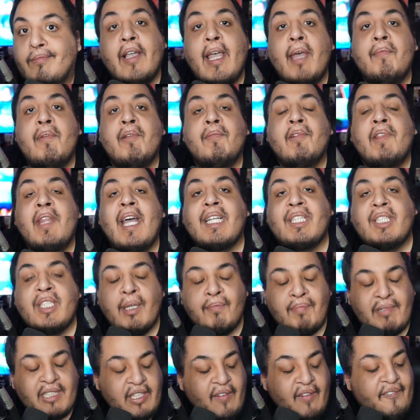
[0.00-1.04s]
Okay, people, next
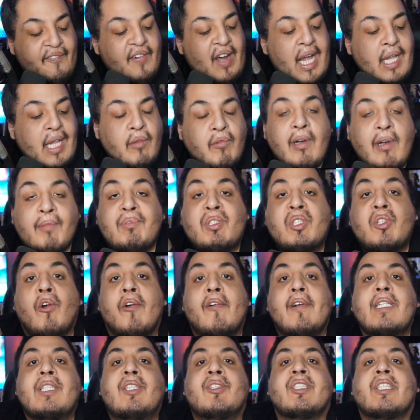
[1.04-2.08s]
up is a follow-up
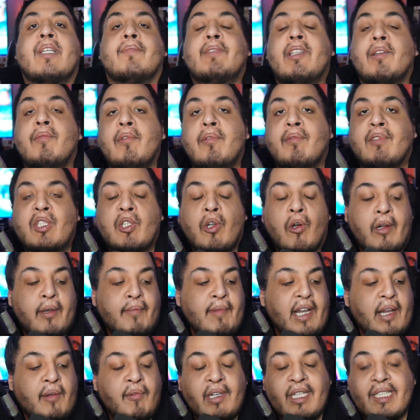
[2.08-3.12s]
story to something we was talking
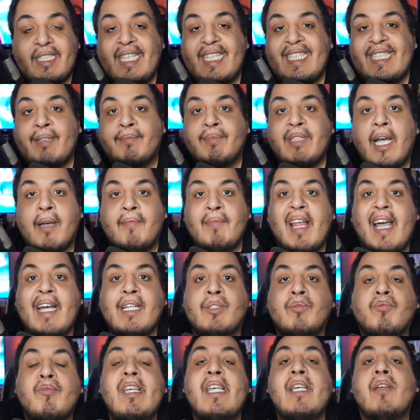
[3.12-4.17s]
about, I want to say, sometime
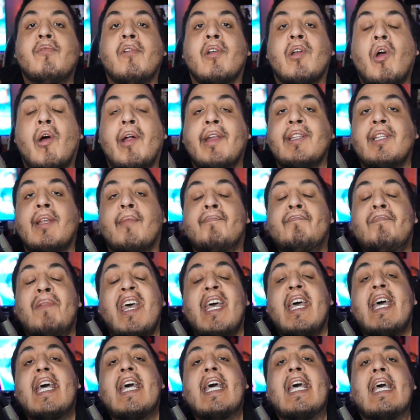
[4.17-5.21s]
last week regarding the
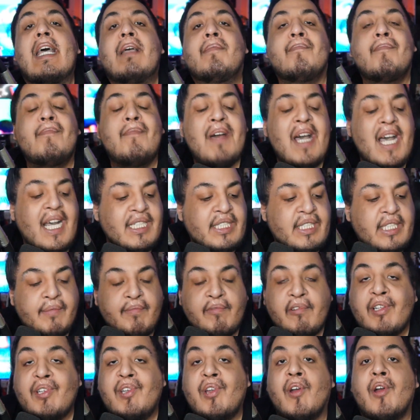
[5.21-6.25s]
big, massive
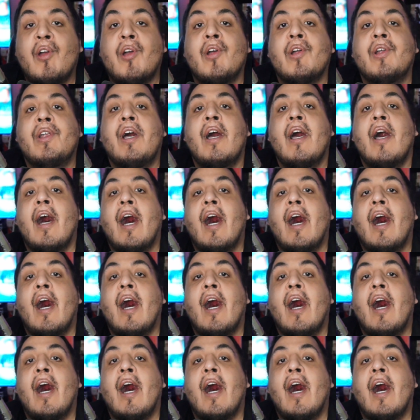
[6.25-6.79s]
return